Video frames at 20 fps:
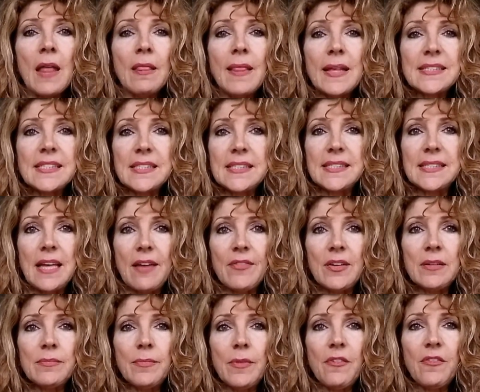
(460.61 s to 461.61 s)
Lesson
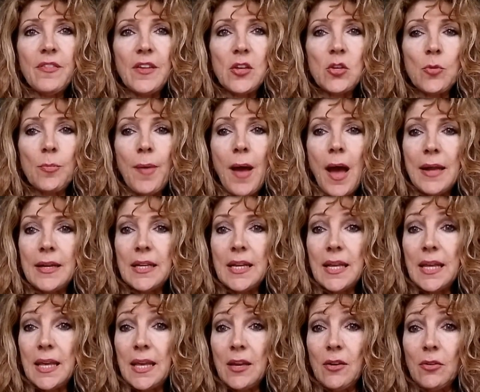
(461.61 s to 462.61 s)
7, feed your body to
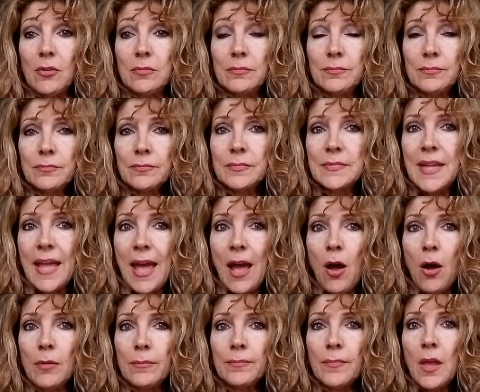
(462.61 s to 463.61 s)
heal.
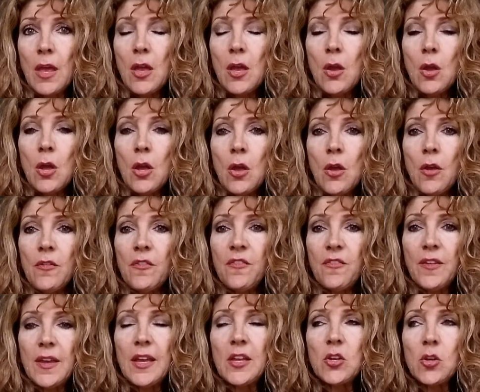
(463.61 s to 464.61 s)
Now,
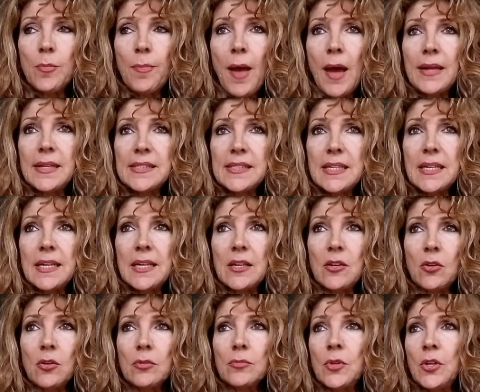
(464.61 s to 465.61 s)
feed your body to
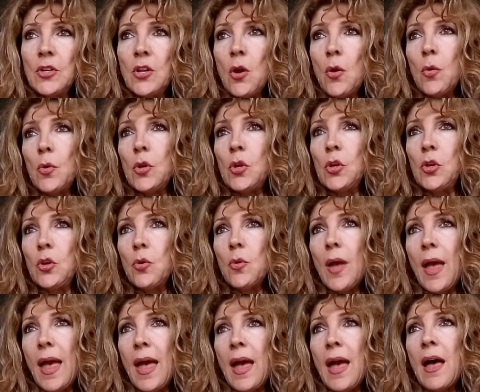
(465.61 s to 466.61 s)
heal. You know, you
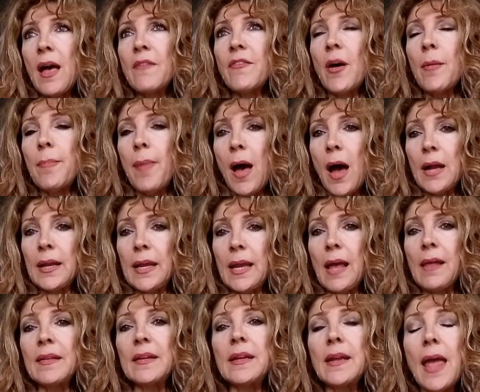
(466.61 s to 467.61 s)
have a body
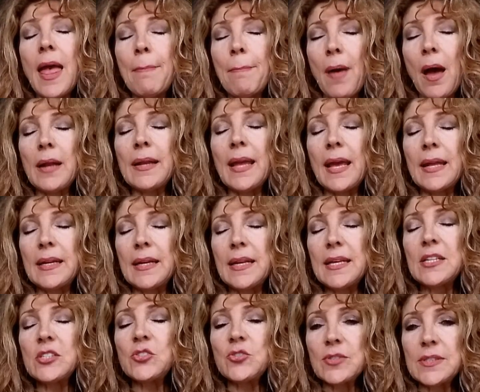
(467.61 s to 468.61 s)
and it
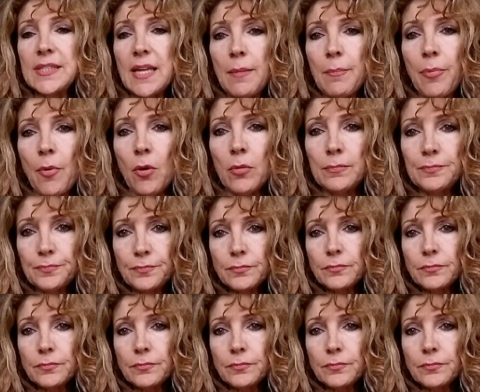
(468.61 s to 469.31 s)
is your temple.